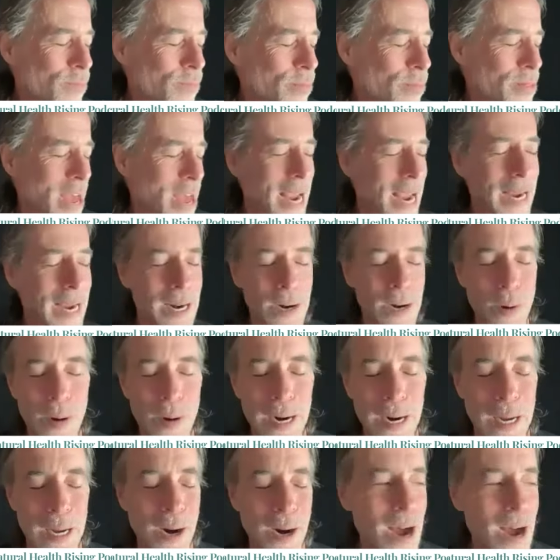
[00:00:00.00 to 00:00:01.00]
thing and don't want to
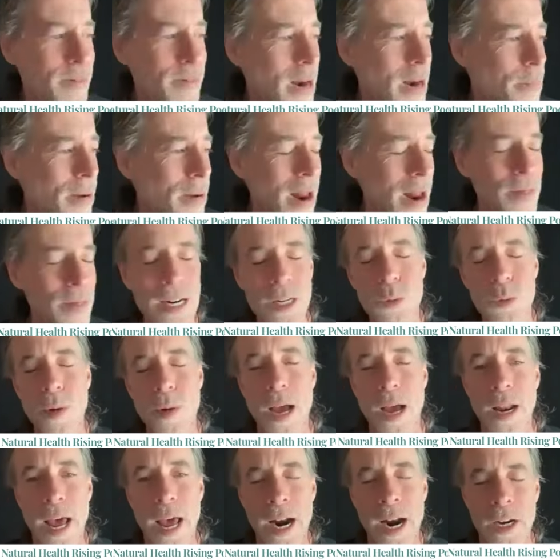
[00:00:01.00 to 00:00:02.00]
get off on it, but I think that's why a
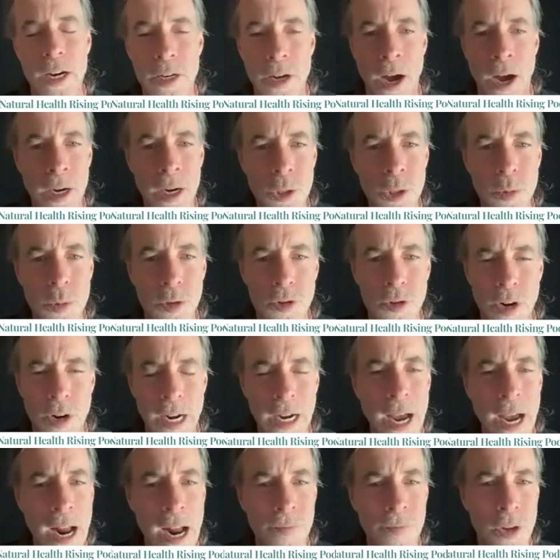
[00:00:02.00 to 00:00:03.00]
lot of dogs will drink
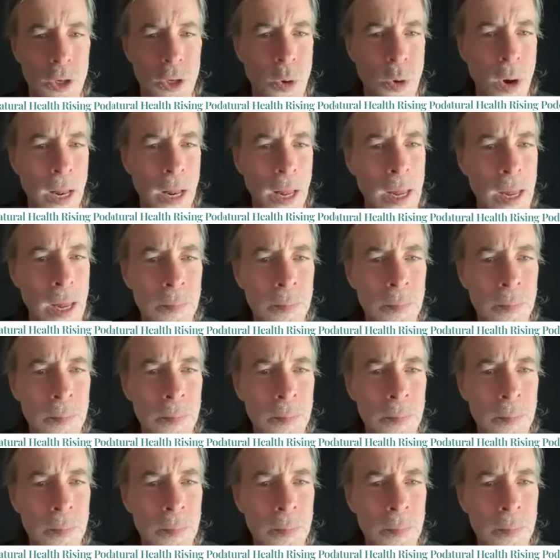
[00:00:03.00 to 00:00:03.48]
out of the toilet,